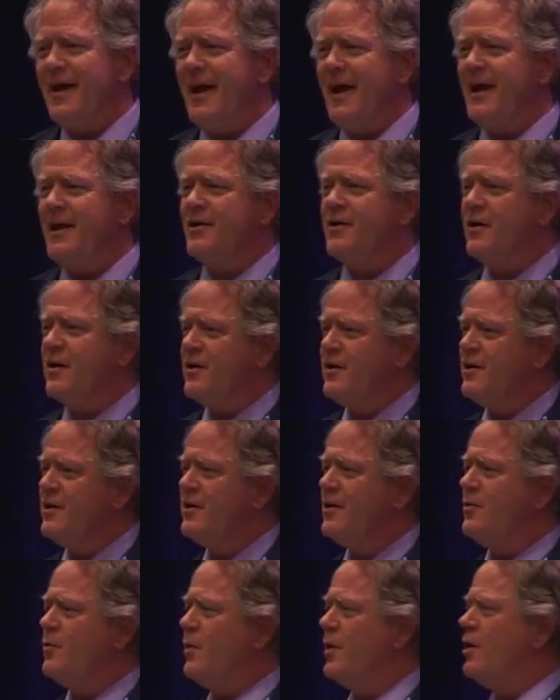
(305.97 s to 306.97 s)

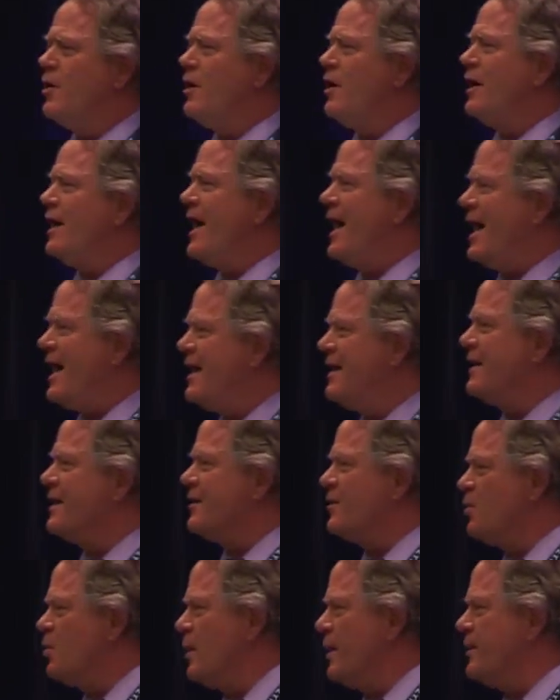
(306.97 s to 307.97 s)
And we all hate
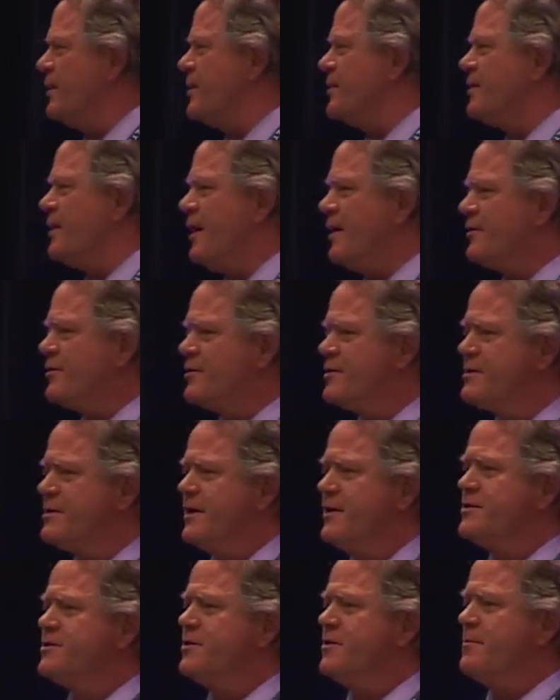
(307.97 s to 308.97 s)
it when the doctor
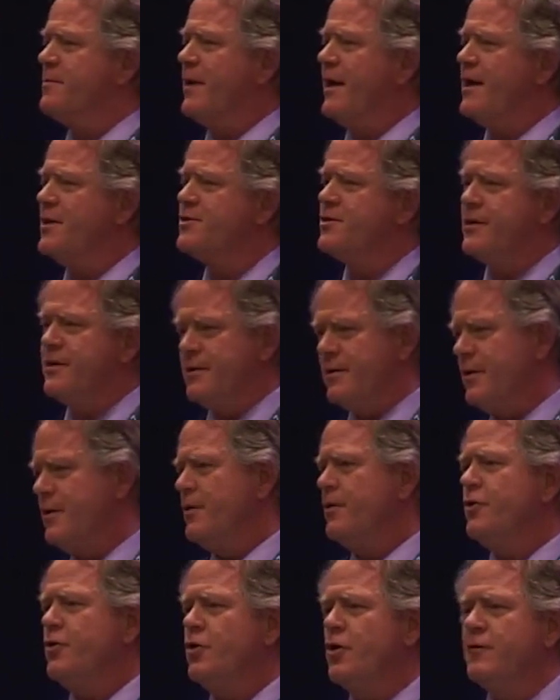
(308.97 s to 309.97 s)
says to the patient,
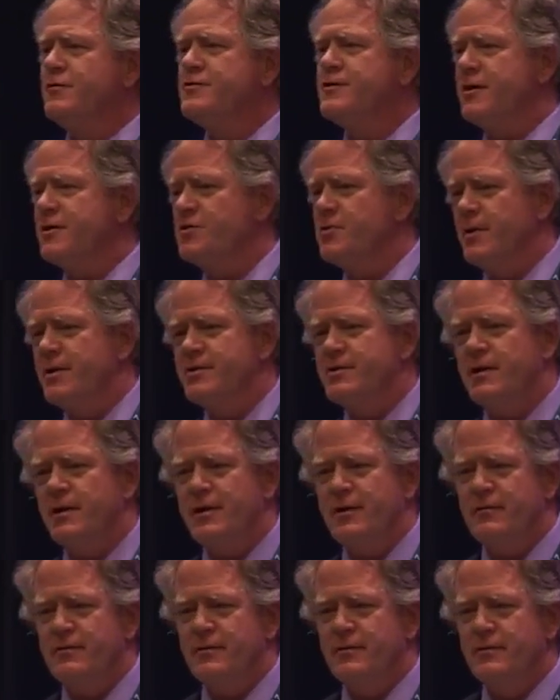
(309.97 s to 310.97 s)
you have 6 weeks to
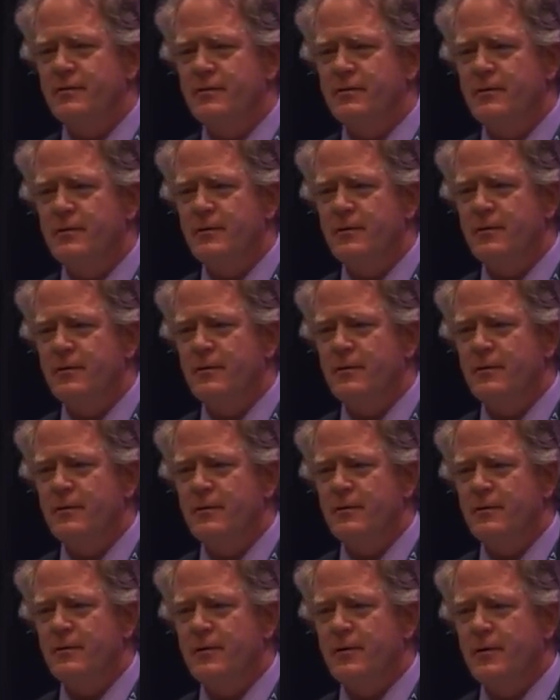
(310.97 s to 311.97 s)
live.
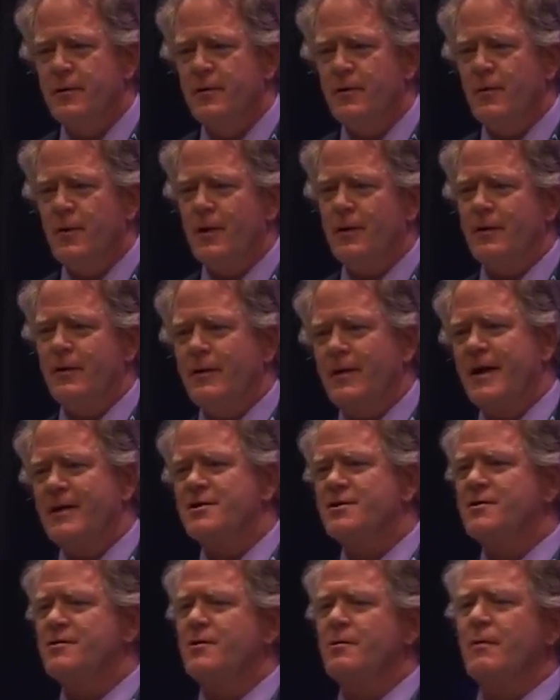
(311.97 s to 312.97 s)
Well,
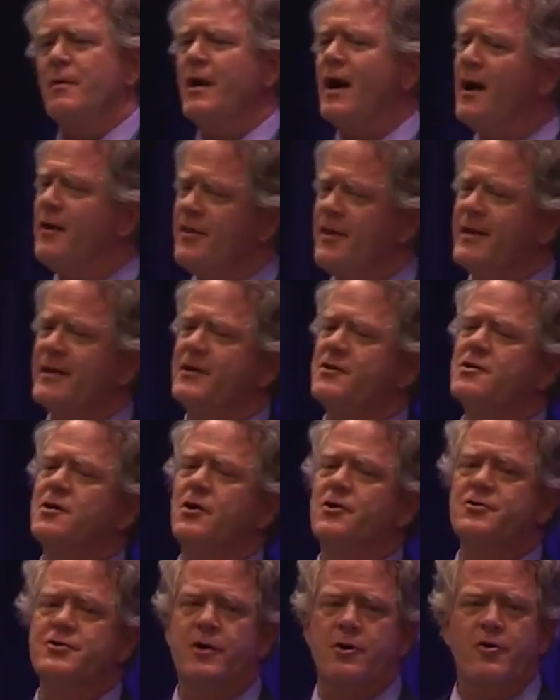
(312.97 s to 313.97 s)
I think that's
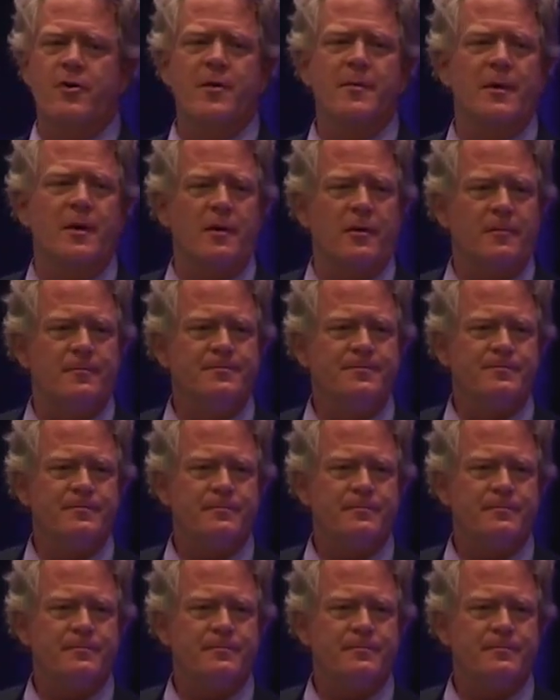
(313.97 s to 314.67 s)
close to criminal.